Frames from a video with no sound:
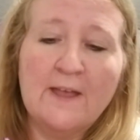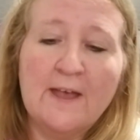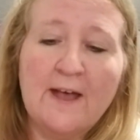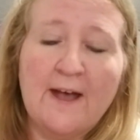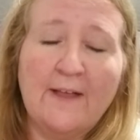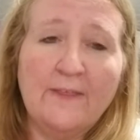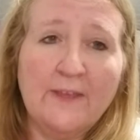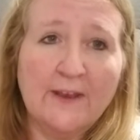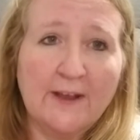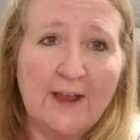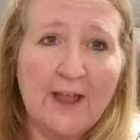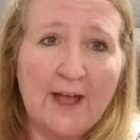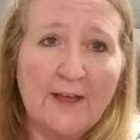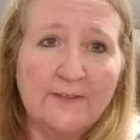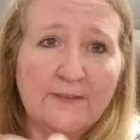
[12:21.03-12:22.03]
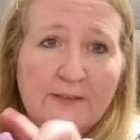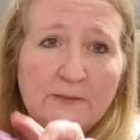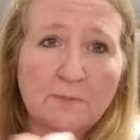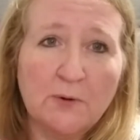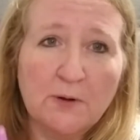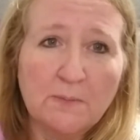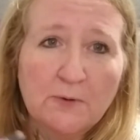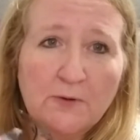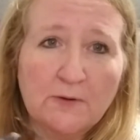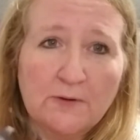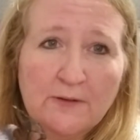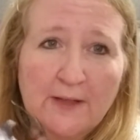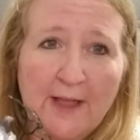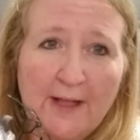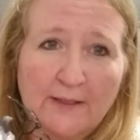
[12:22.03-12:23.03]
And then I had these purple
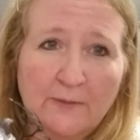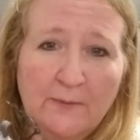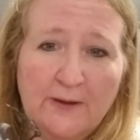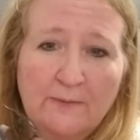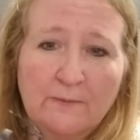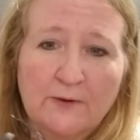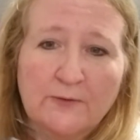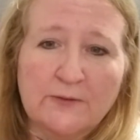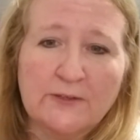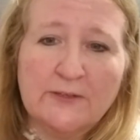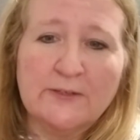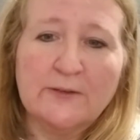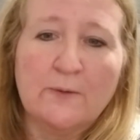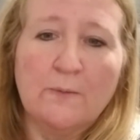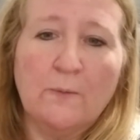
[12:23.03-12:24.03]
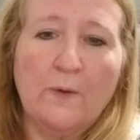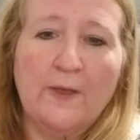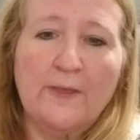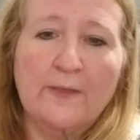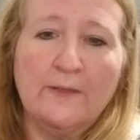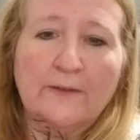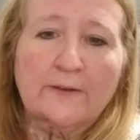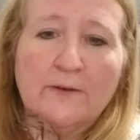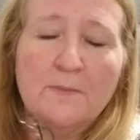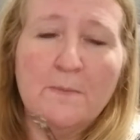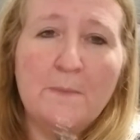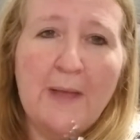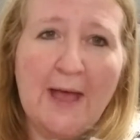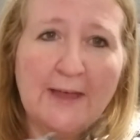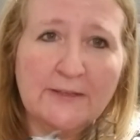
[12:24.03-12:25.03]
Halloween roses with little
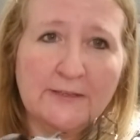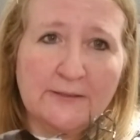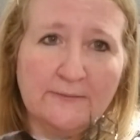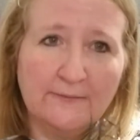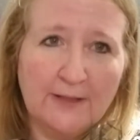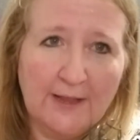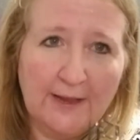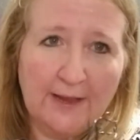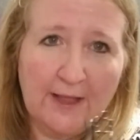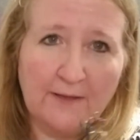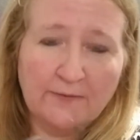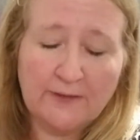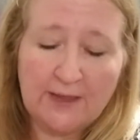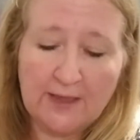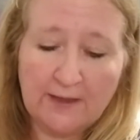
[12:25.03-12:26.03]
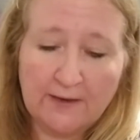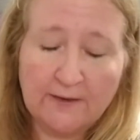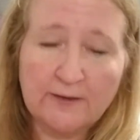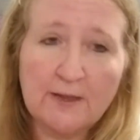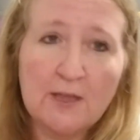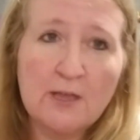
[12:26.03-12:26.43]
bats flying out the end.